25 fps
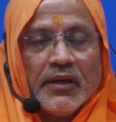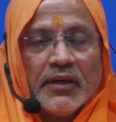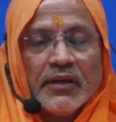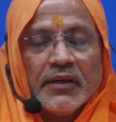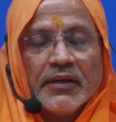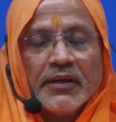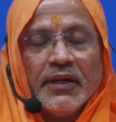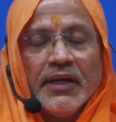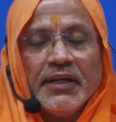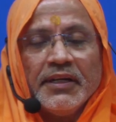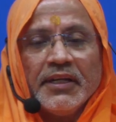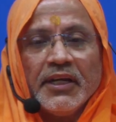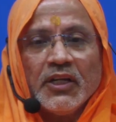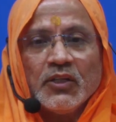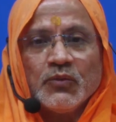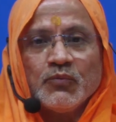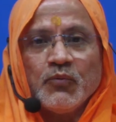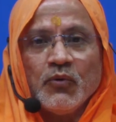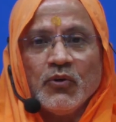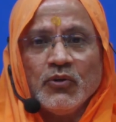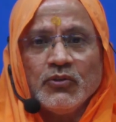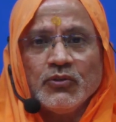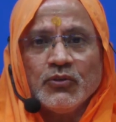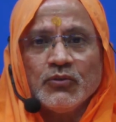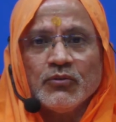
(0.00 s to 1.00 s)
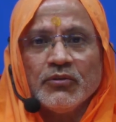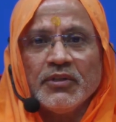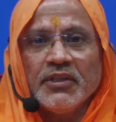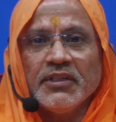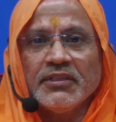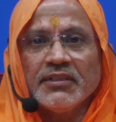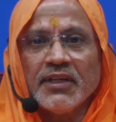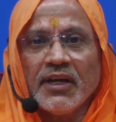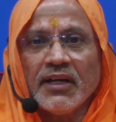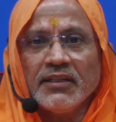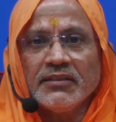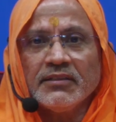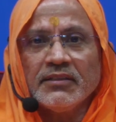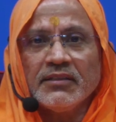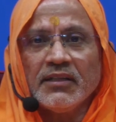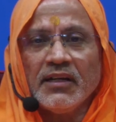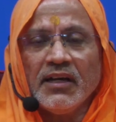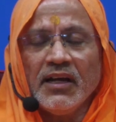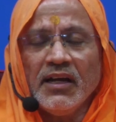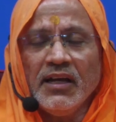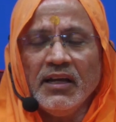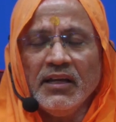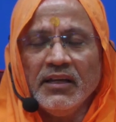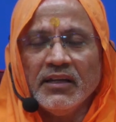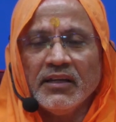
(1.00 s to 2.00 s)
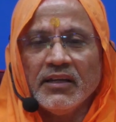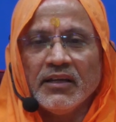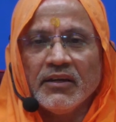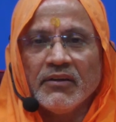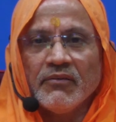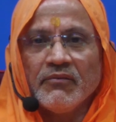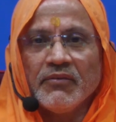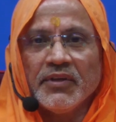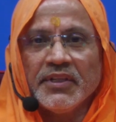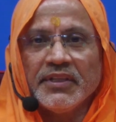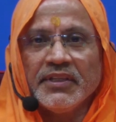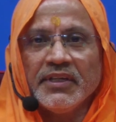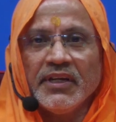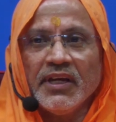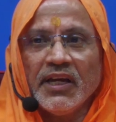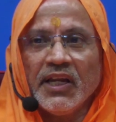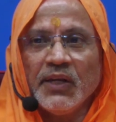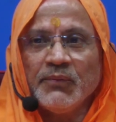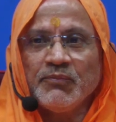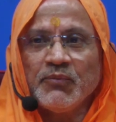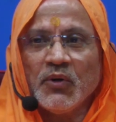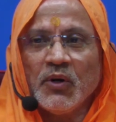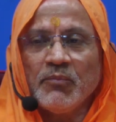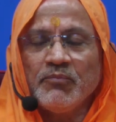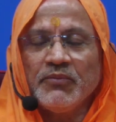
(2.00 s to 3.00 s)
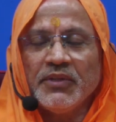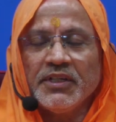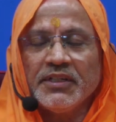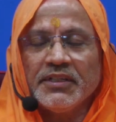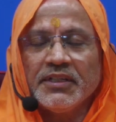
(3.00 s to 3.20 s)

Get exposed to the Shastra with the help of the